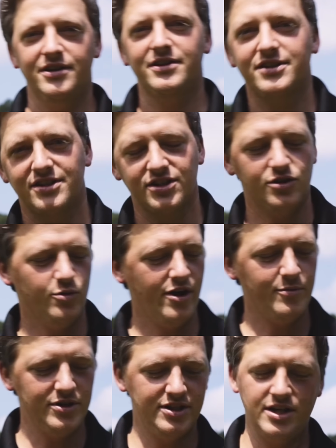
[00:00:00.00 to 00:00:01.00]
This is the way I've
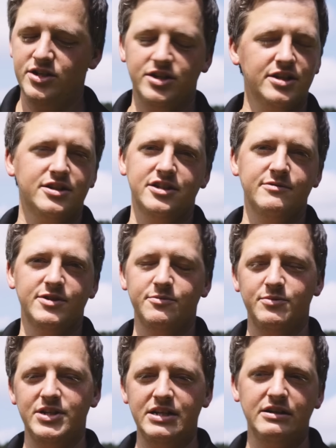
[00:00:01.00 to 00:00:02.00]
been teaching. It seems to
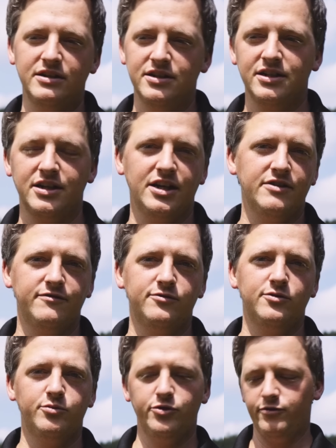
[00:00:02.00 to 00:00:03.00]
be kind of
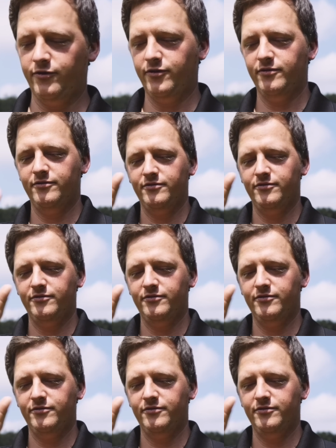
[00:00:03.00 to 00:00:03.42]
foolproof.